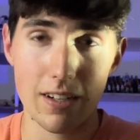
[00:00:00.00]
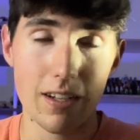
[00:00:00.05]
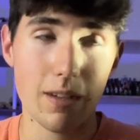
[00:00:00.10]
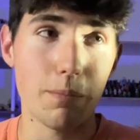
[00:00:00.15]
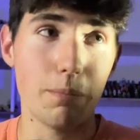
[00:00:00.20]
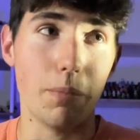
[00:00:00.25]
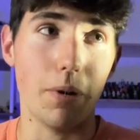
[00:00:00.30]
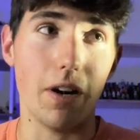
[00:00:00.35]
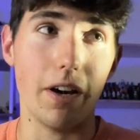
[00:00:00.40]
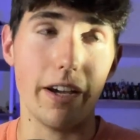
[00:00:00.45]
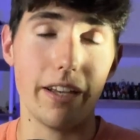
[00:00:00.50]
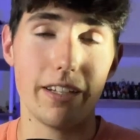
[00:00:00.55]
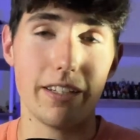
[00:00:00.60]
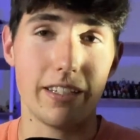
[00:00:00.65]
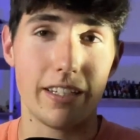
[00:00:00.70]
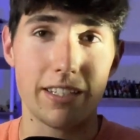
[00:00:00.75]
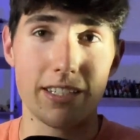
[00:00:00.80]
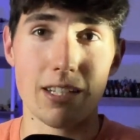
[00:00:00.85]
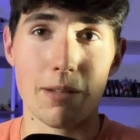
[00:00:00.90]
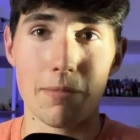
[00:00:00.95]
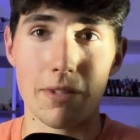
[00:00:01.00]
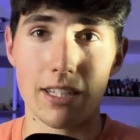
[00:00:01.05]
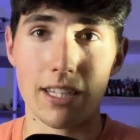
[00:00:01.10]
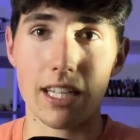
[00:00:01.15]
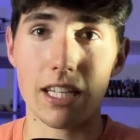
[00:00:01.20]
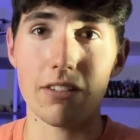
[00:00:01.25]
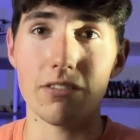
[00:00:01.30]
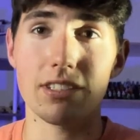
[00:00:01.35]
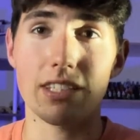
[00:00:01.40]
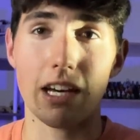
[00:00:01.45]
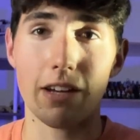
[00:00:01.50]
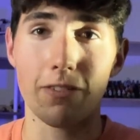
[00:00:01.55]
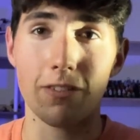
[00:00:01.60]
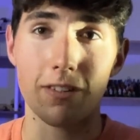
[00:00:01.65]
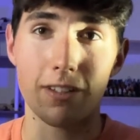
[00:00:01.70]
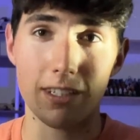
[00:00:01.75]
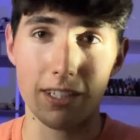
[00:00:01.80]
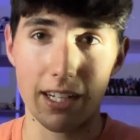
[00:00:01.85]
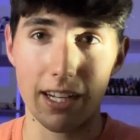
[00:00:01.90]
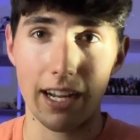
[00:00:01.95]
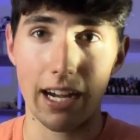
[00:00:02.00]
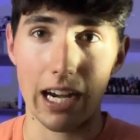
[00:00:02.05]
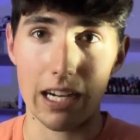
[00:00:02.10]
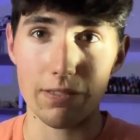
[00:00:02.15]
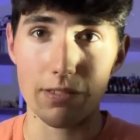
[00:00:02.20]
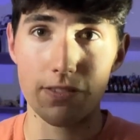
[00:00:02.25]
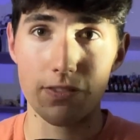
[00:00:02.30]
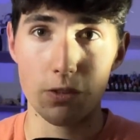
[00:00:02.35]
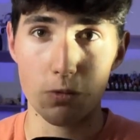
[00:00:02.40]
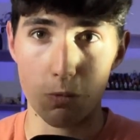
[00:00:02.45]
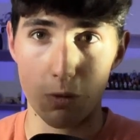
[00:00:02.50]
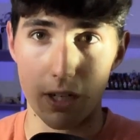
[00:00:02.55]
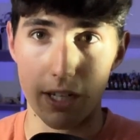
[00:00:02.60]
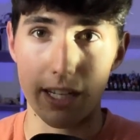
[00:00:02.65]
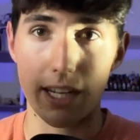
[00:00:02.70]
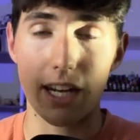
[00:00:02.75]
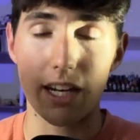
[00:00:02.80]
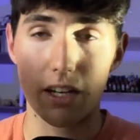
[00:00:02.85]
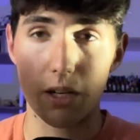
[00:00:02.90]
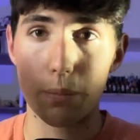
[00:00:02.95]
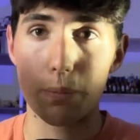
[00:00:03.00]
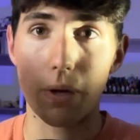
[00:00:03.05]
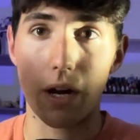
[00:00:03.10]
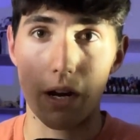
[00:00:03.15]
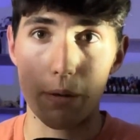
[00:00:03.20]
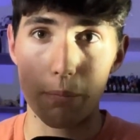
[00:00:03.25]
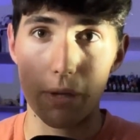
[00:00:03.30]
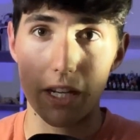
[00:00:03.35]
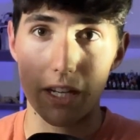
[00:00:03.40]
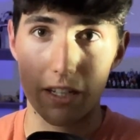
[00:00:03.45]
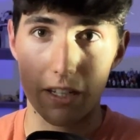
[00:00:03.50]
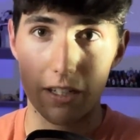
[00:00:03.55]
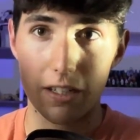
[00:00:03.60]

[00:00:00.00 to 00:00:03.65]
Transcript: but it's something that you definitely need to have if you want to get into prop making.